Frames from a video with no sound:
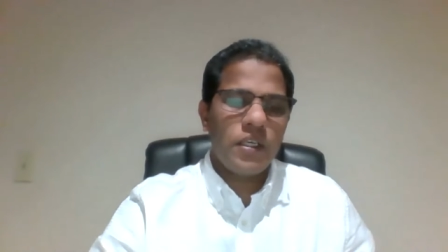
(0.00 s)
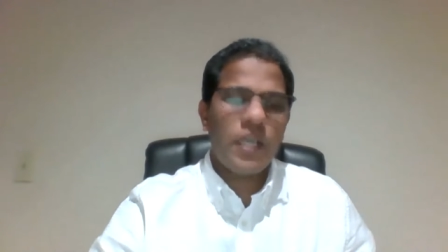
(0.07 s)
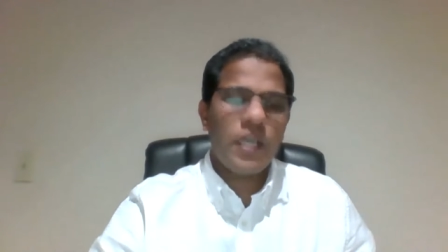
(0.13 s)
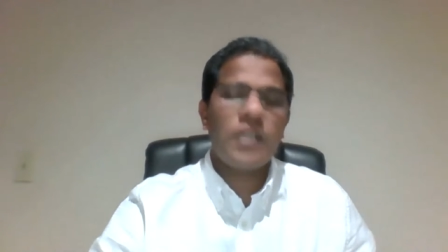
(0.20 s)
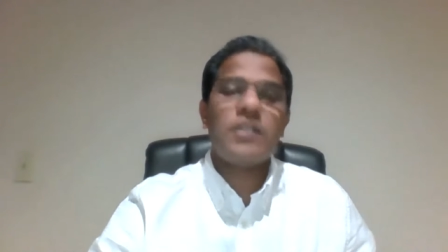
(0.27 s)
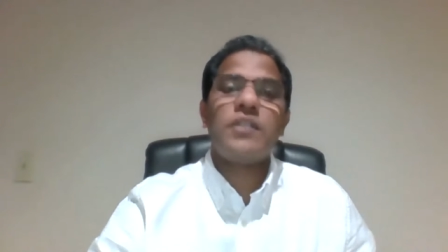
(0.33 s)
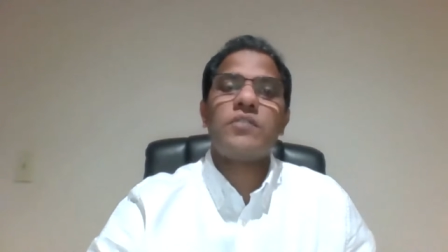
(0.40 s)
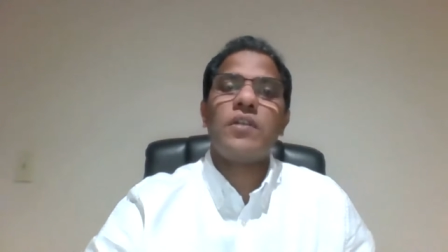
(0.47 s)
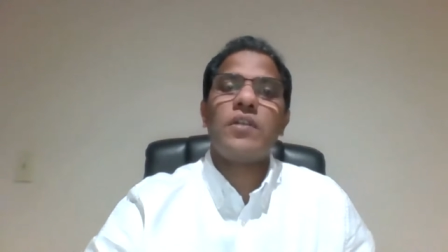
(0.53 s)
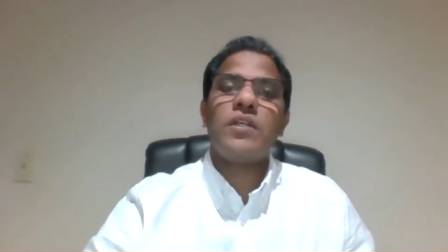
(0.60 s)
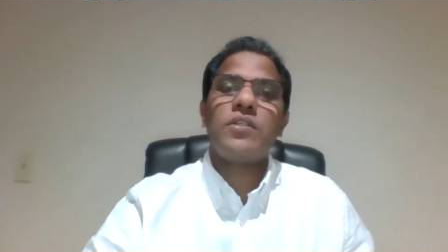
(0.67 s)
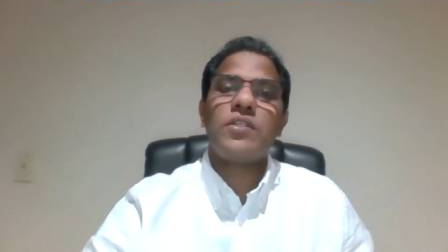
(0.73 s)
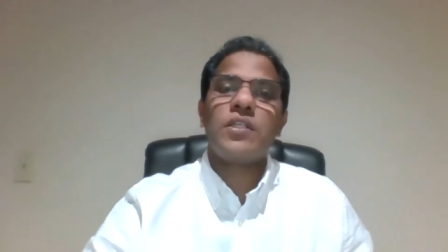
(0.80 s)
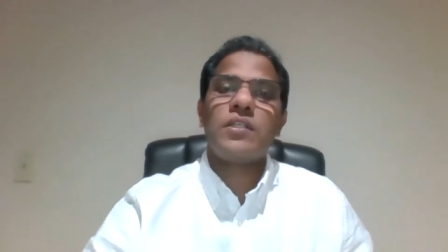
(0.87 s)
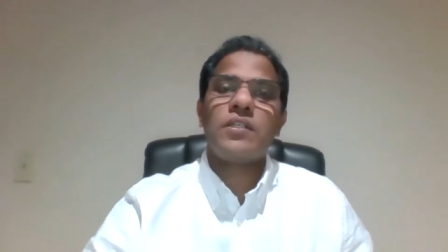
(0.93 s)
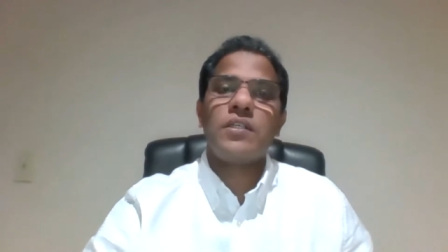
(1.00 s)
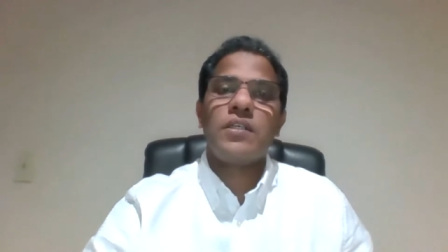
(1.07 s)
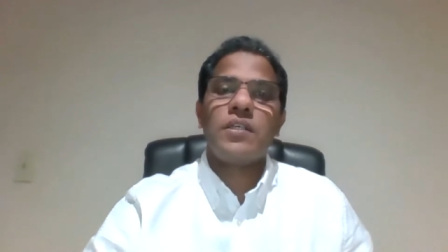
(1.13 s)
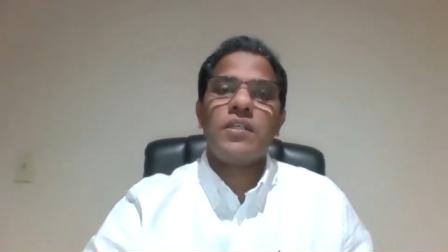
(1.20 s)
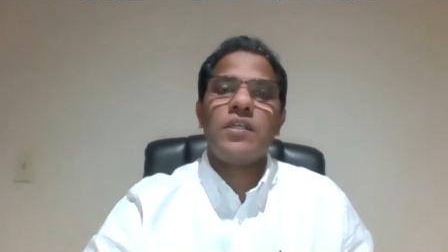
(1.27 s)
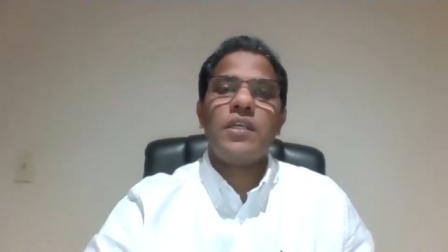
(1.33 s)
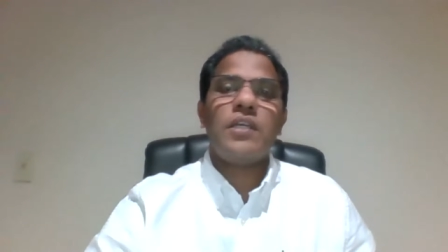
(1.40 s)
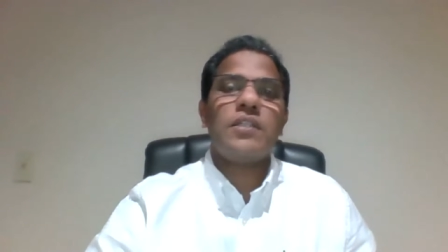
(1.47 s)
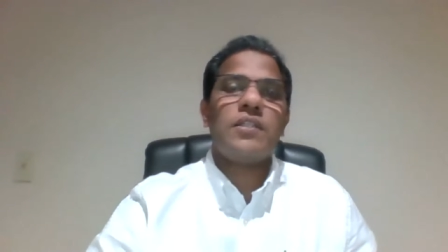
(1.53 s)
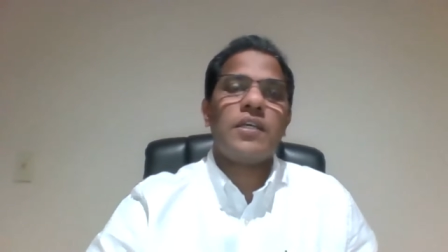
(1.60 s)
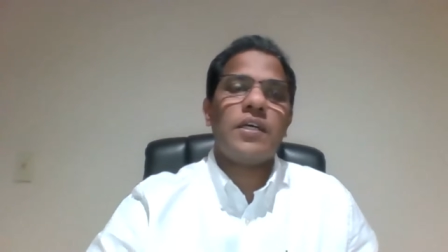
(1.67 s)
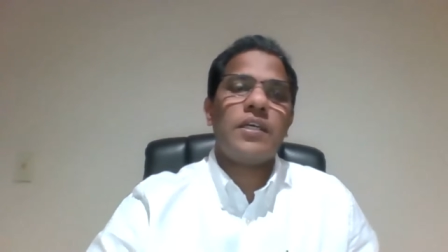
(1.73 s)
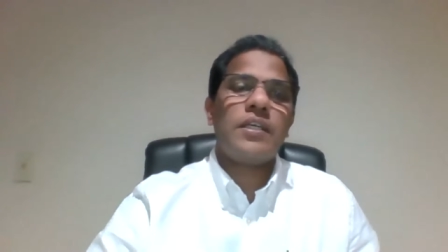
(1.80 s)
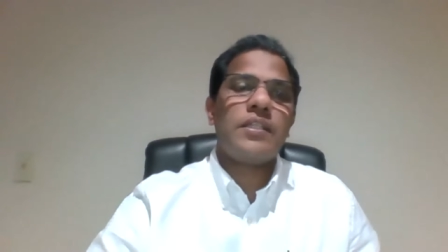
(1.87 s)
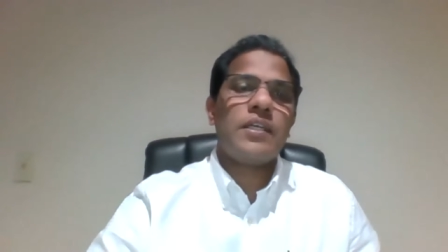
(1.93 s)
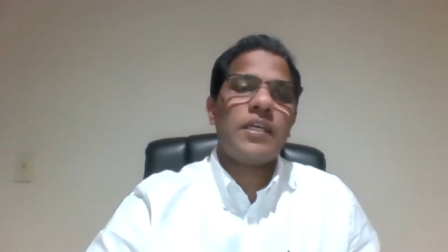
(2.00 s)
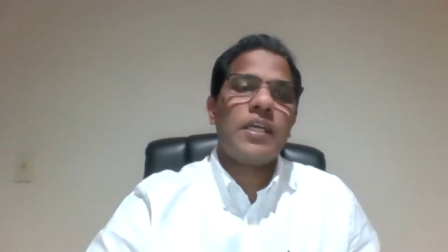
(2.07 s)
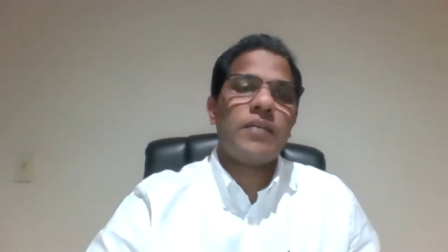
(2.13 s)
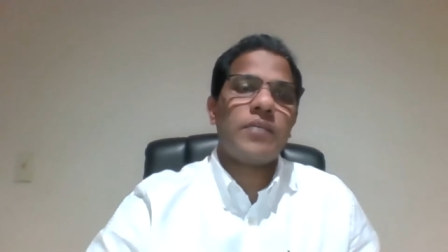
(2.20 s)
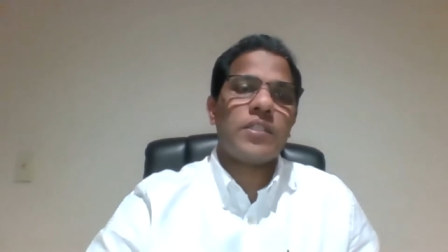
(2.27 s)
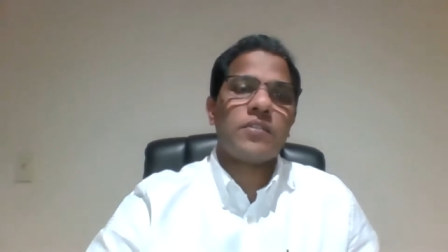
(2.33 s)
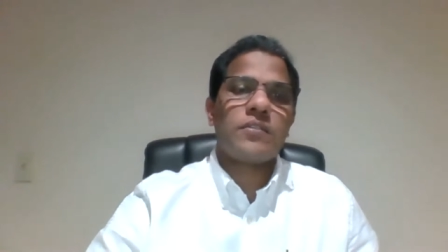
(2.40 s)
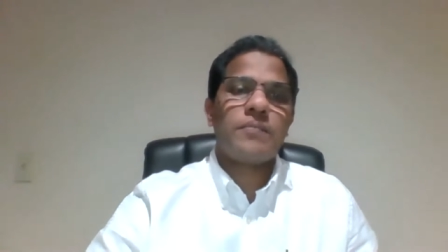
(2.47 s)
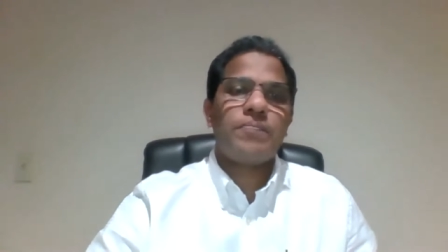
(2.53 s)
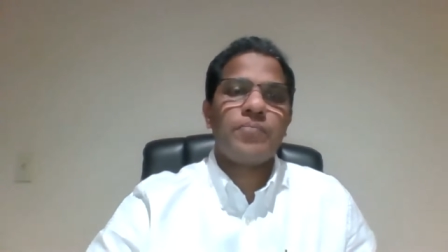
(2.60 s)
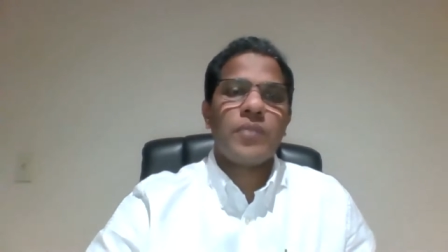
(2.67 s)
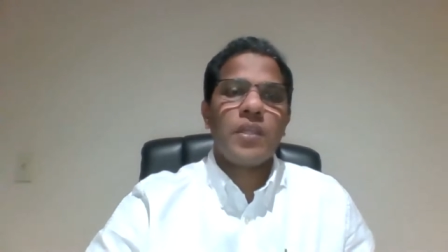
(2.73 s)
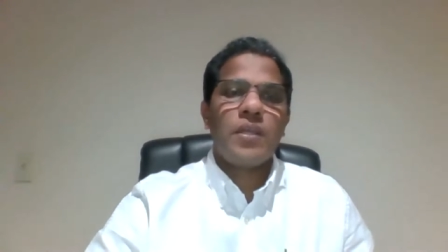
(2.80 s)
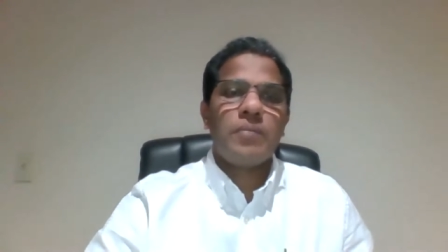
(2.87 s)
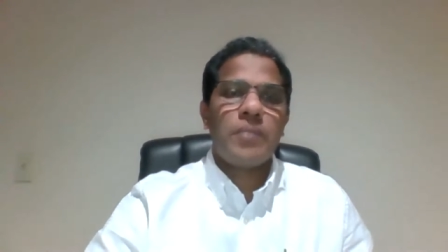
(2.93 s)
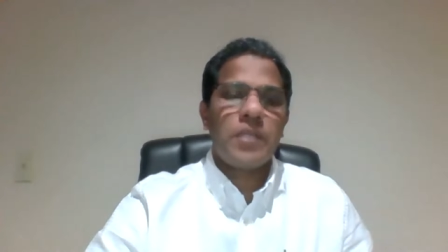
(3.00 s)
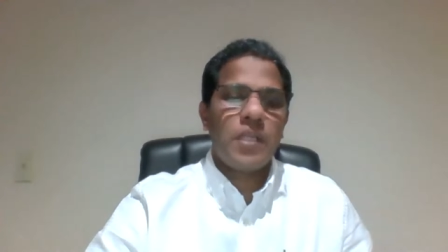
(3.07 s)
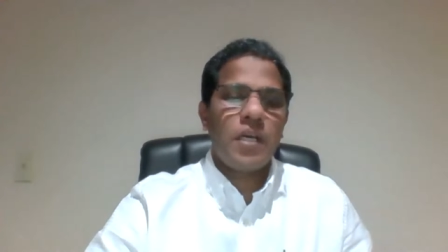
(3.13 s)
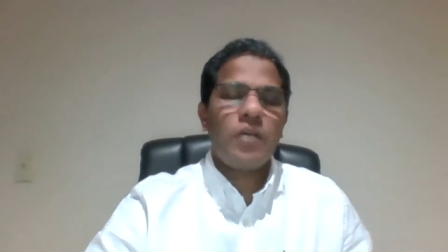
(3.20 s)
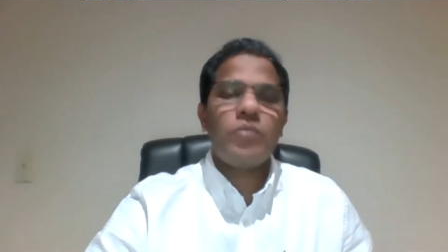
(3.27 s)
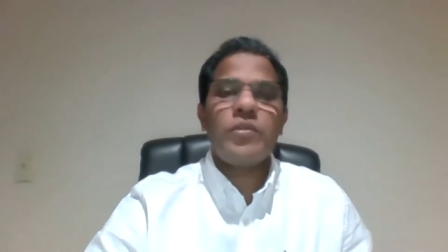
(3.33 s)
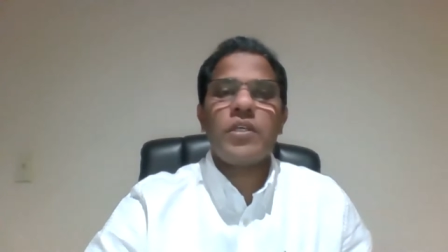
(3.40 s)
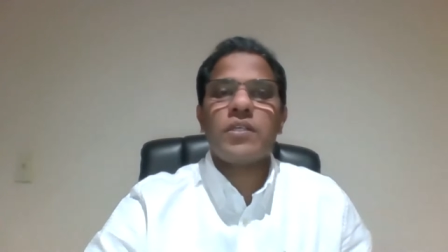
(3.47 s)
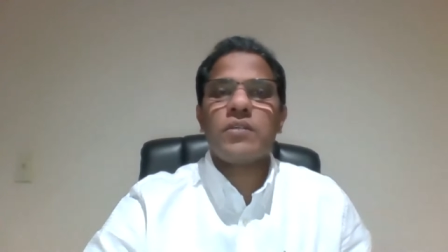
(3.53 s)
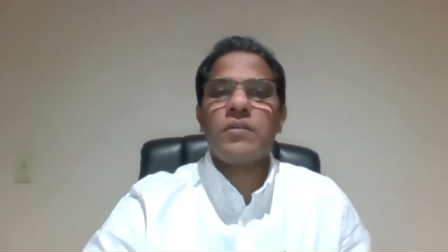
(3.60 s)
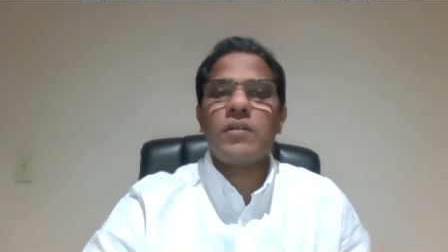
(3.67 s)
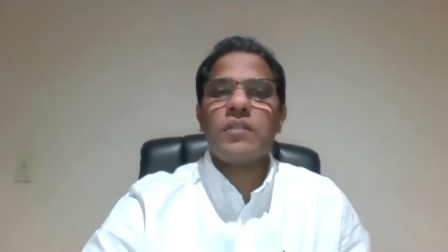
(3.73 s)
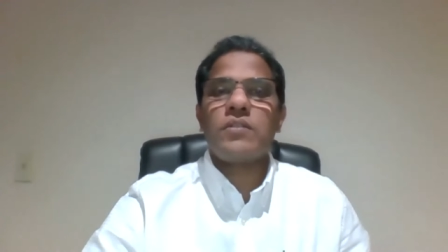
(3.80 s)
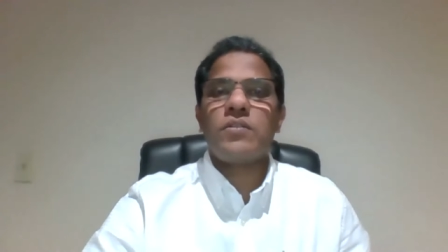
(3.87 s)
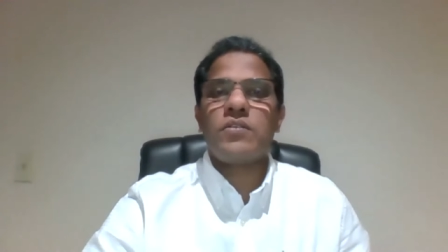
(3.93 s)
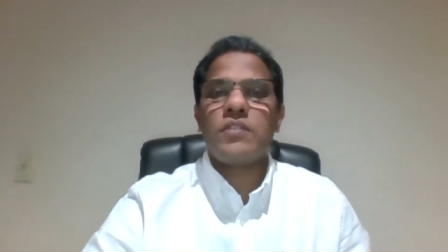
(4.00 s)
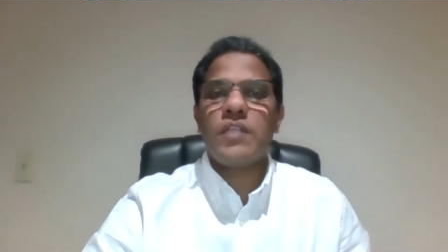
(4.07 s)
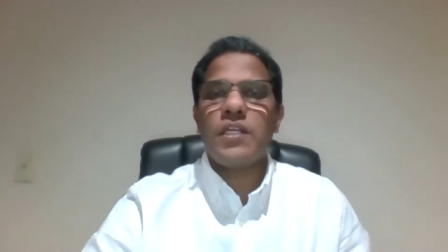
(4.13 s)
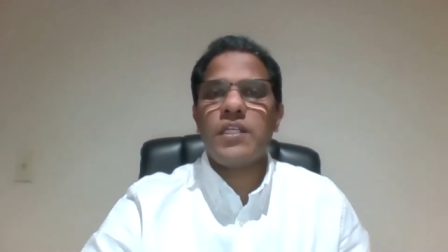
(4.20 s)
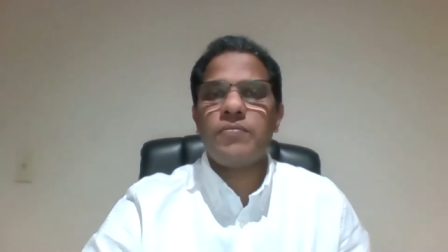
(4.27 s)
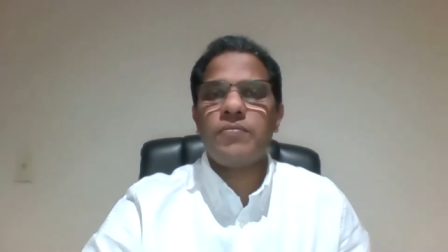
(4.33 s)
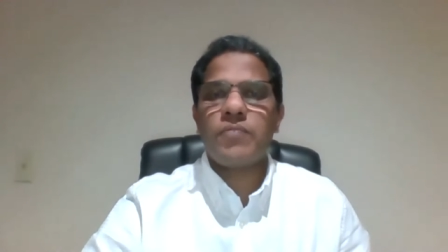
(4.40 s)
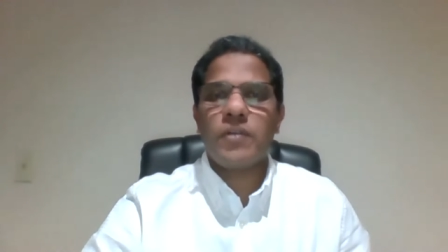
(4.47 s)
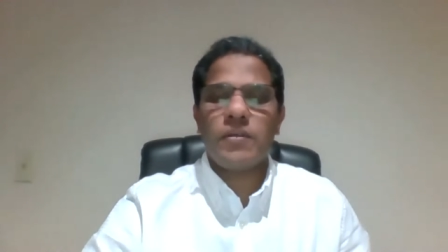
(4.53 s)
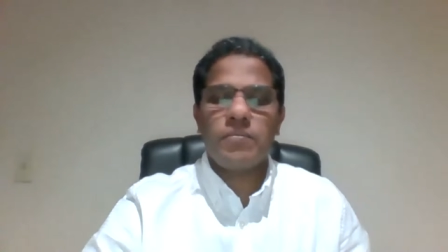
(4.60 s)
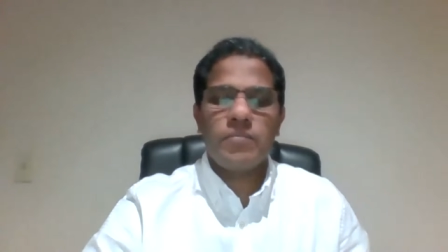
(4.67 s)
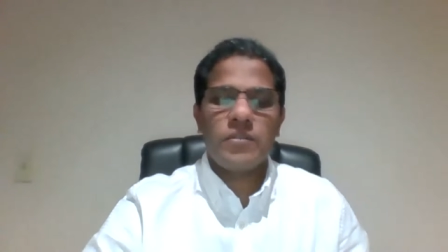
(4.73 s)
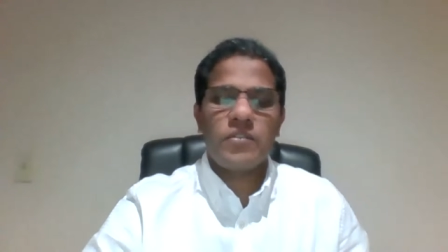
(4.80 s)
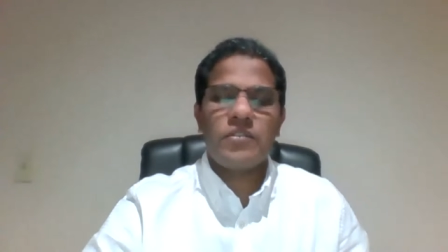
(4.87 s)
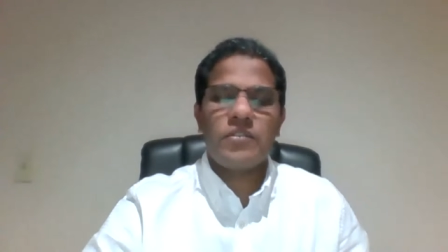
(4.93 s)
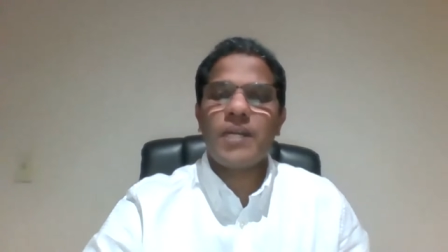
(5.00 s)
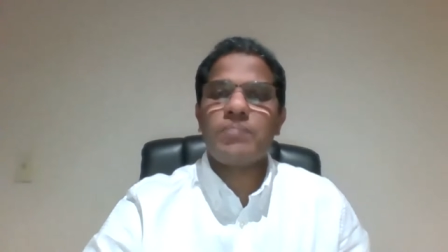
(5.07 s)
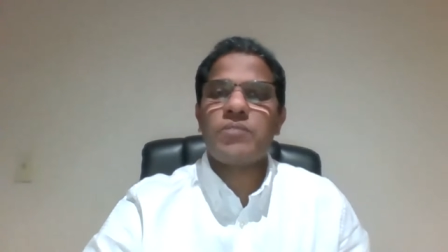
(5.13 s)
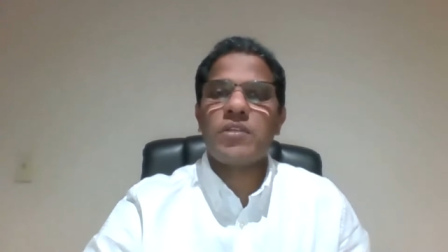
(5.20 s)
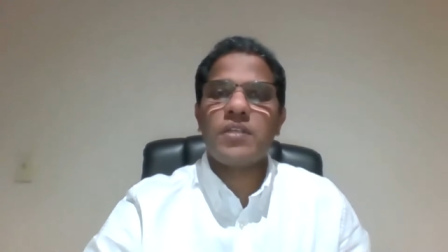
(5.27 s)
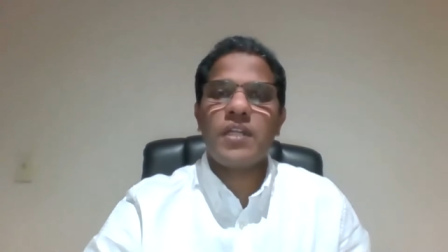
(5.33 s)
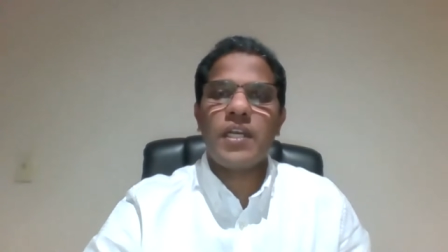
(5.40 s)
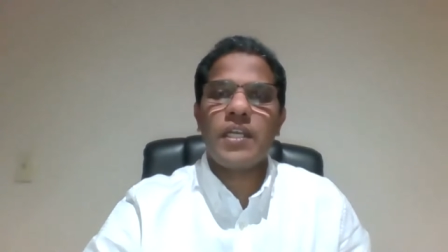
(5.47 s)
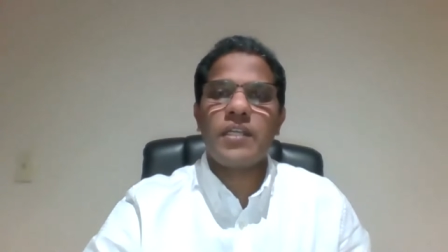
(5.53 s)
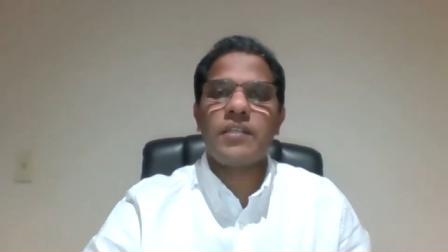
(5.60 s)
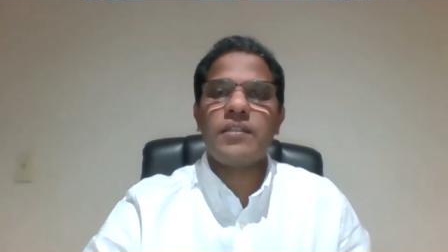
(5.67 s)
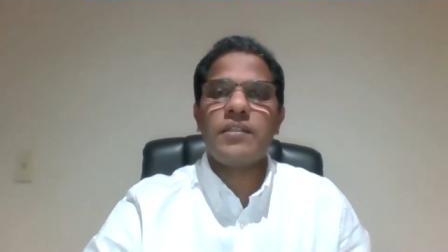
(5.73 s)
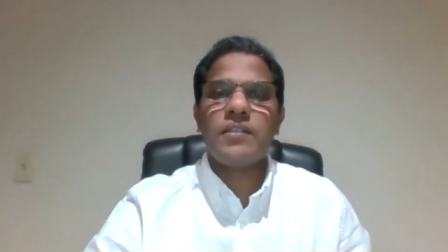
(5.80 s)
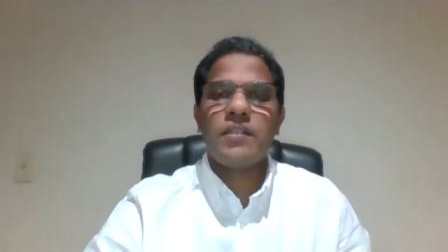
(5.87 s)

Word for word: and desolation in the in the heavens but now we are going to study from chapter 9